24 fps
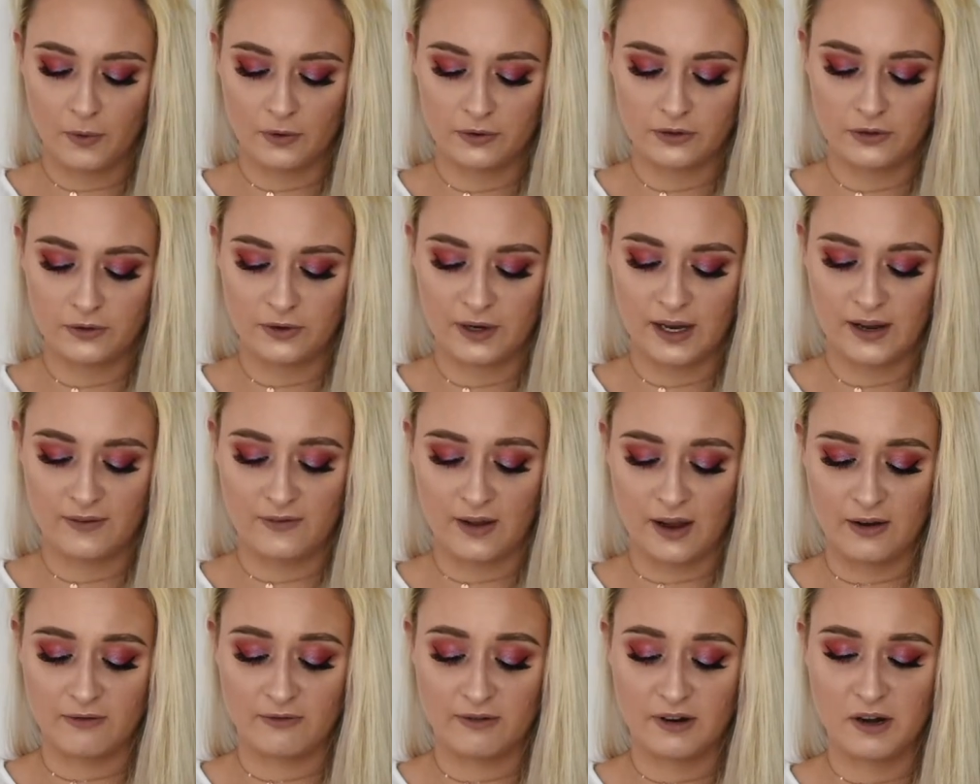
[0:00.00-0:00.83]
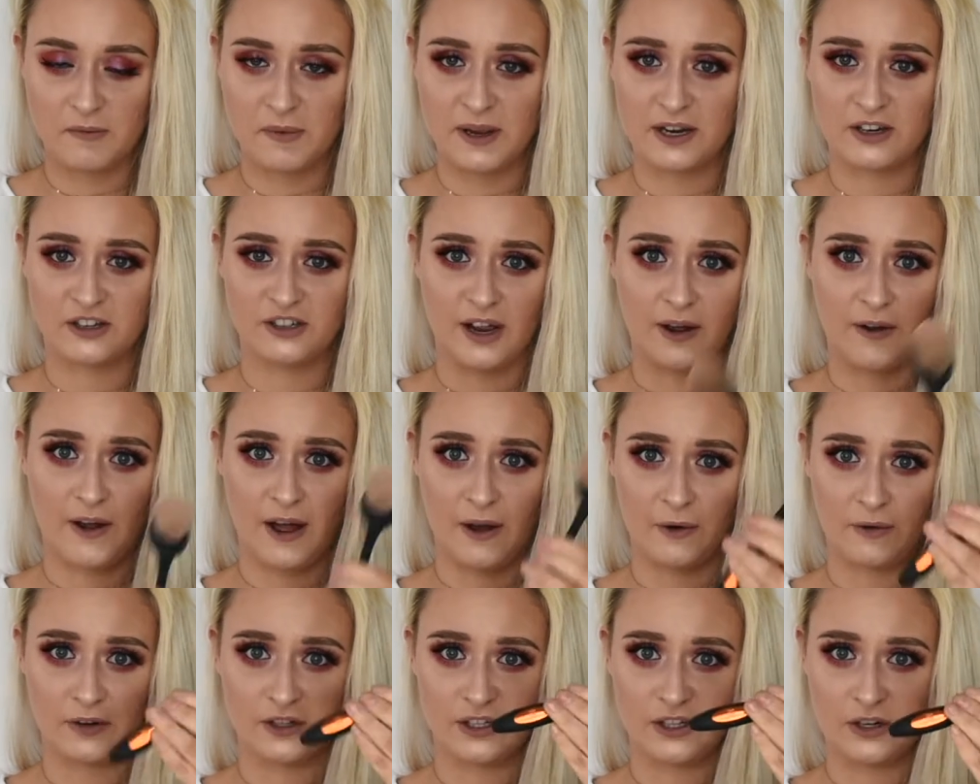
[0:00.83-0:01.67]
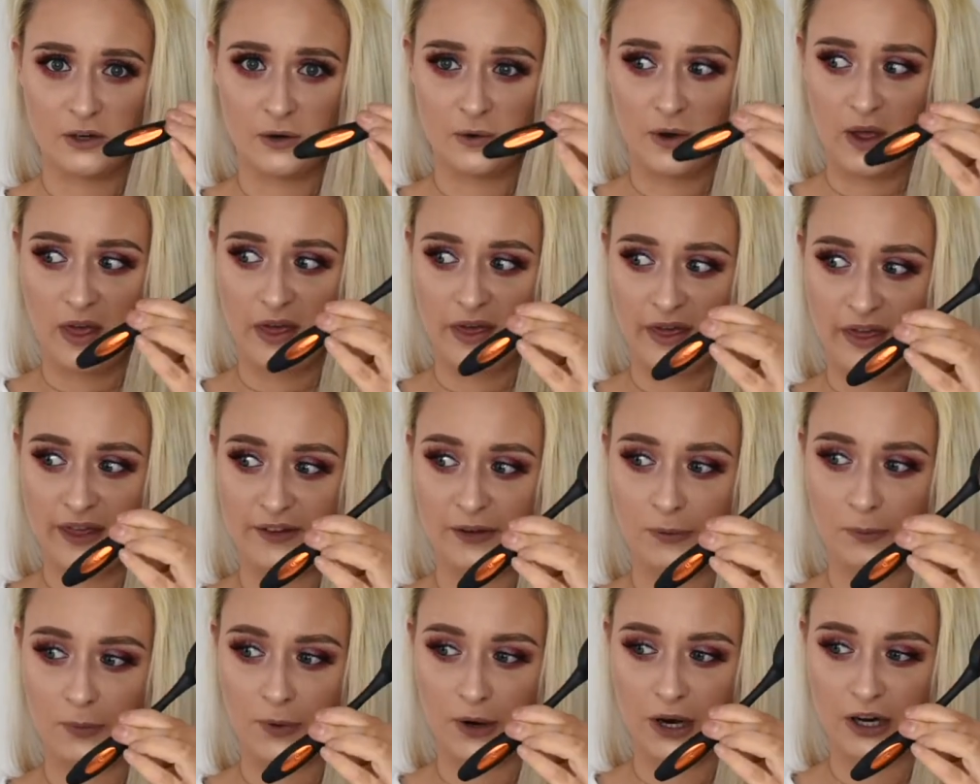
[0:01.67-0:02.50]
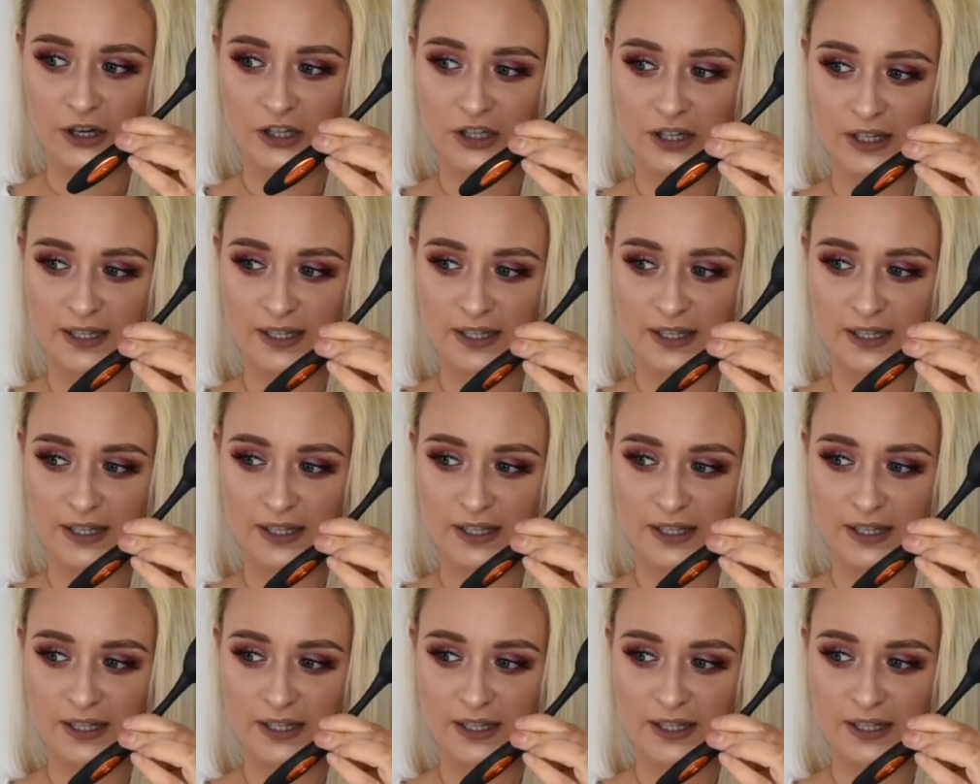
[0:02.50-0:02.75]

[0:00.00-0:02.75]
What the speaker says: want to give a really big shout out to this brush.